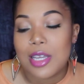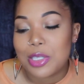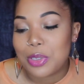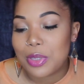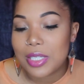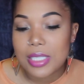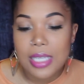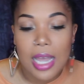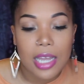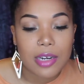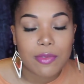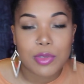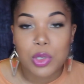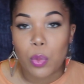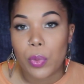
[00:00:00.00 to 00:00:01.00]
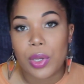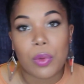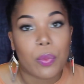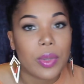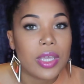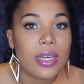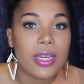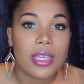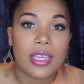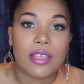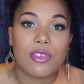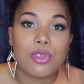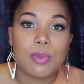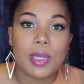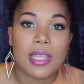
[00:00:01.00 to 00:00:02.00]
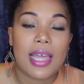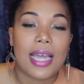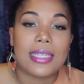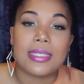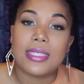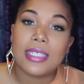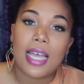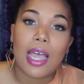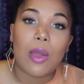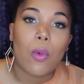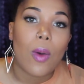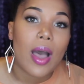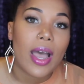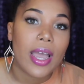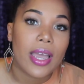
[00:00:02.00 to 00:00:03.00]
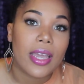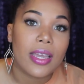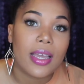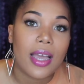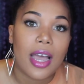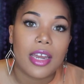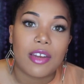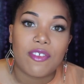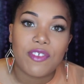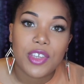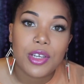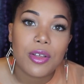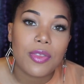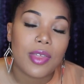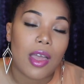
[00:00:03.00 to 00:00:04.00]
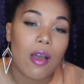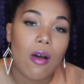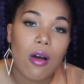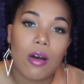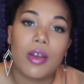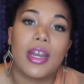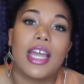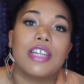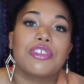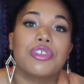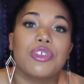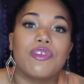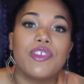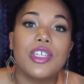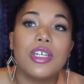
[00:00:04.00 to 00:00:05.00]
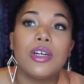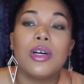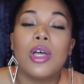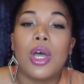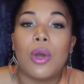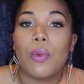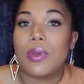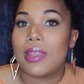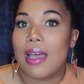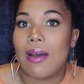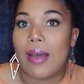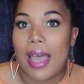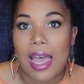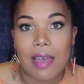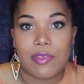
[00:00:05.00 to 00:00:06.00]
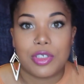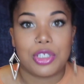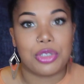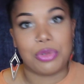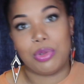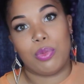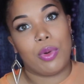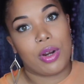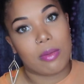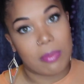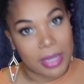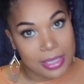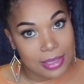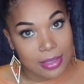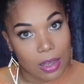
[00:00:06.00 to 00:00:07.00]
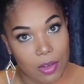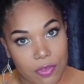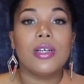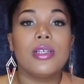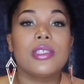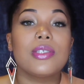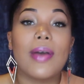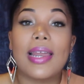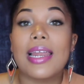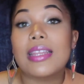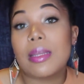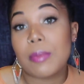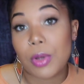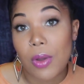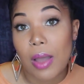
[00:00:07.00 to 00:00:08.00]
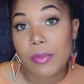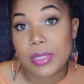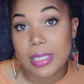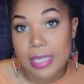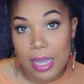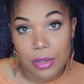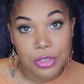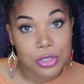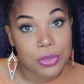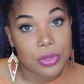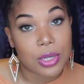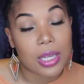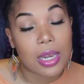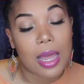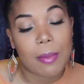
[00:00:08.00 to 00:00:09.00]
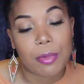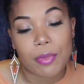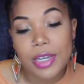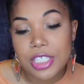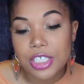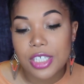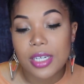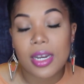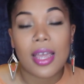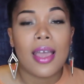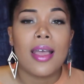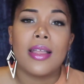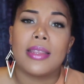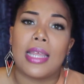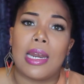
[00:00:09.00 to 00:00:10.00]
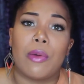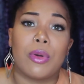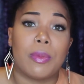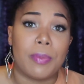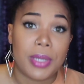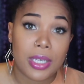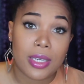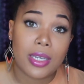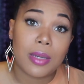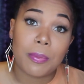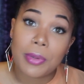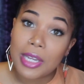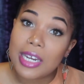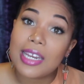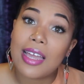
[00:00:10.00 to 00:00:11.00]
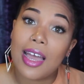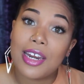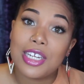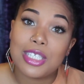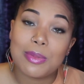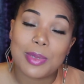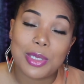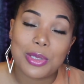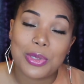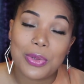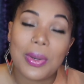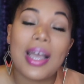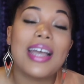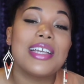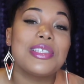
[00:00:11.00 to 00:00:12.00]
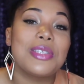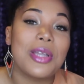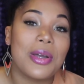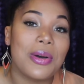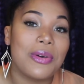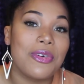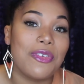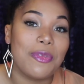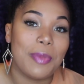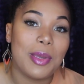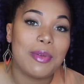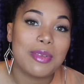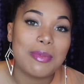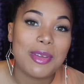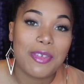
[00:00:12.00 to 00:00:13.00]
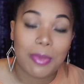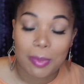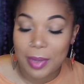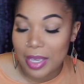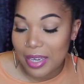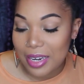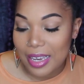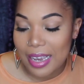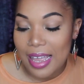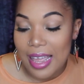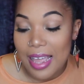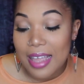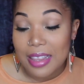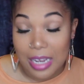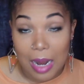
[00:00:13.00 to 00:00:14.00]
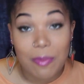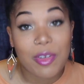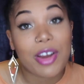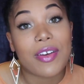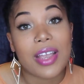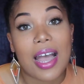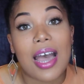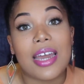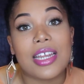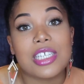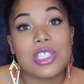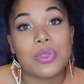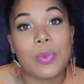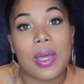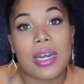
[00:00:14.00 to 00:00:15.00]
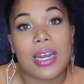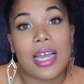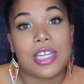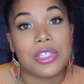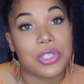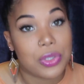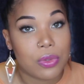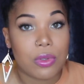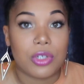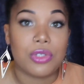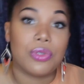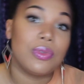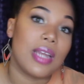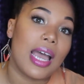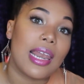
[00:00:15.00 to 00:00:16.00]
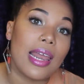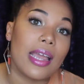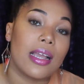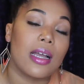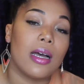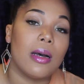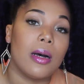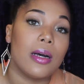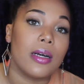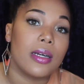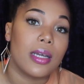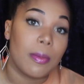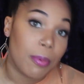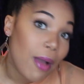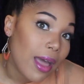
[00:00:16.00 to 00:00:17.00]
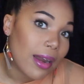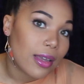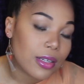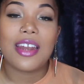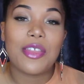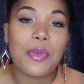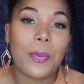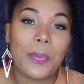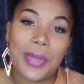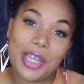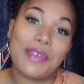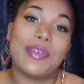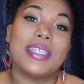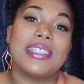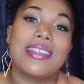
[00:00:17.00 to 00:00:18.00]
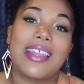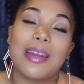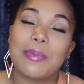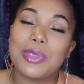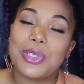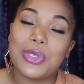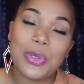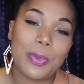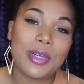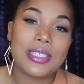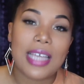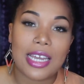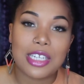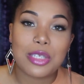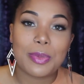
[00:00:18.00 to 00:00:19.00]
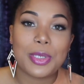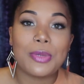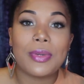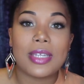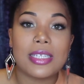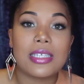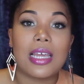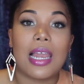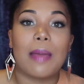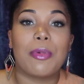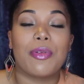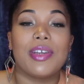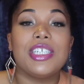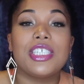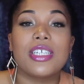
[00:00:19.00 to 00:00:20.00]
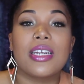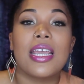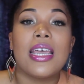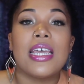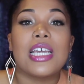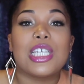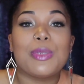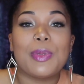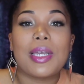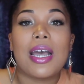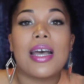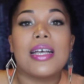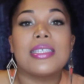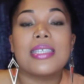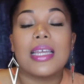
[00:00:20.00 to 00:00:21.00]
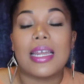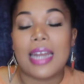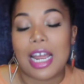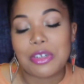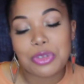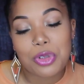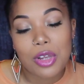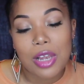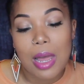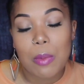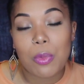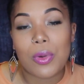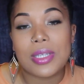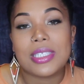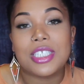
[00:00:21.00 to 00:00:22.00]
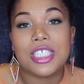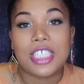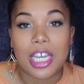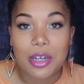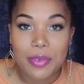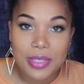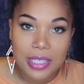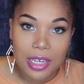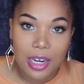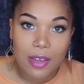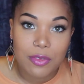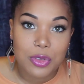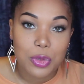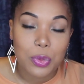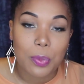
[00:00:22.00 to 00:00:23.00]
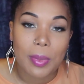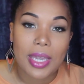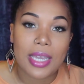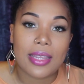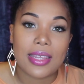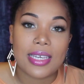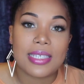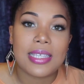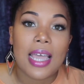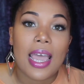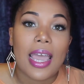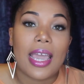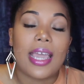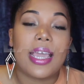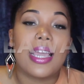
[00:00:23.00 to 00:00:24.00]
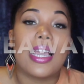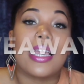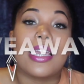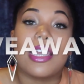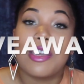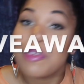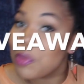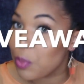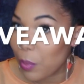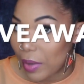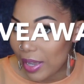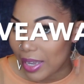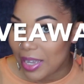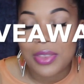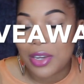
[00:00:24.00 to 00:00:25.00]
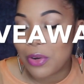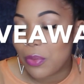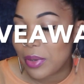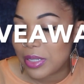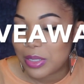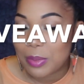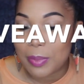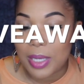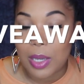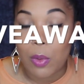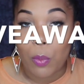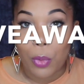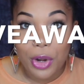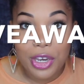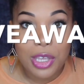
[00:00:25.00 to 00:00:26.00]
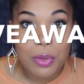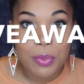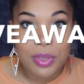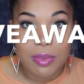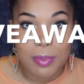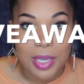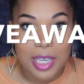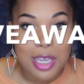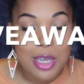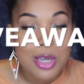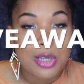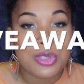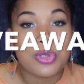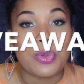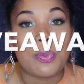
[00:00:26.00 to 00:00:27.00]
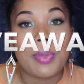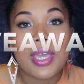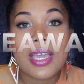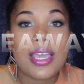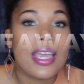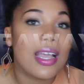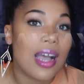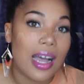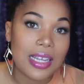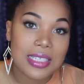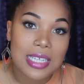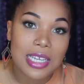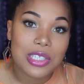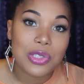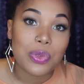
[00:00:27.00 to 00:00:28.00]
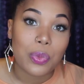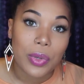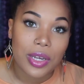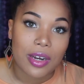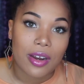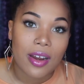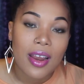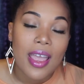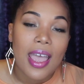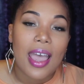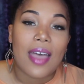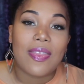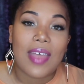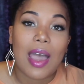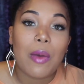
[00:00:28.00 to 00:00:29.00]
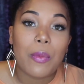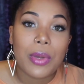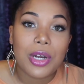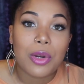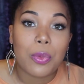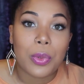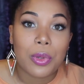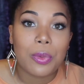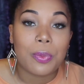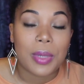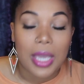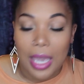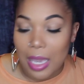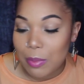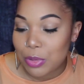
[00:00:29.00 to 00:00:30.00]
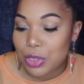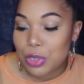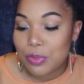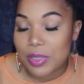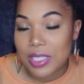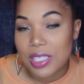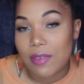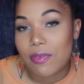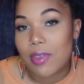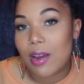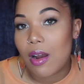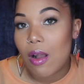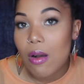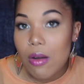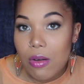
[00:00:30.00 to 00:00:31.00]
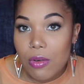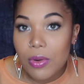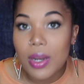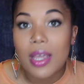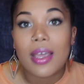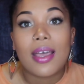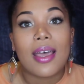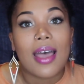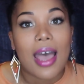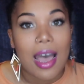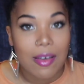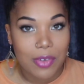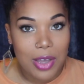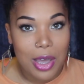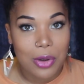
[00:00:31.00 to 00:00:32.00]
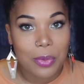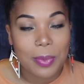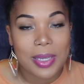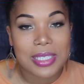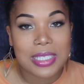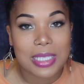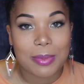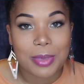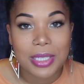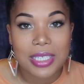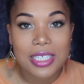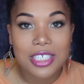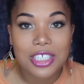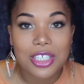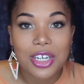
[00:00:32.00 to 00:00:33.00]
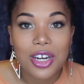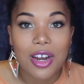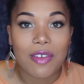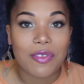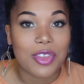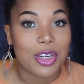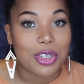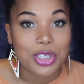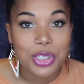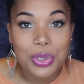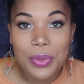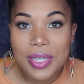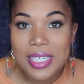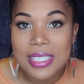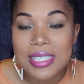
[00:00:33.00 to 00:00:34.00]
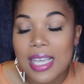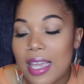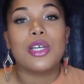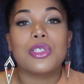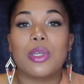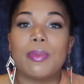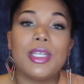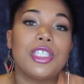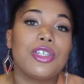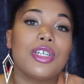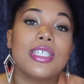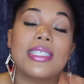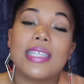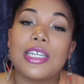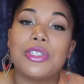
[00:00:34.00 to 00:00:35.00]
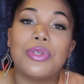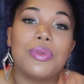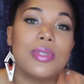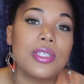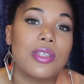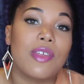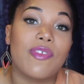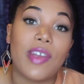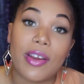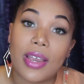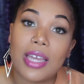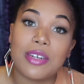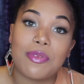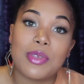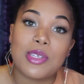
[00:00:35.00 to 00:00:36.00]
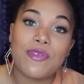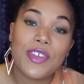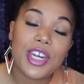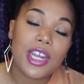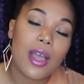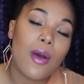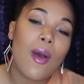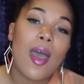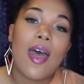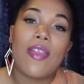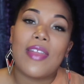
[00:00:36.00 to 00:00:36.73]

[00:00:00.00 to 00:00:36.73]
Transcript: So this kind of is a win-win. It gives me that DIY kind of feel, that all natural feel without having to do the work myself. So I let them know I was down to do the collaboration, that I would be completely honest because you guys know who've been with me from the beginning that I'm very honest when I do or do not like a, a product. Another big reason that I'm super excited to be doing this collaboration is because NaturAll Club was generous enough to make this a giveaway. They're going to be working with me to pick a contest winner and that winner will be able to receive their own avocado based deep conditioner of their choice. So be sure to stay tuned until the very end of this video.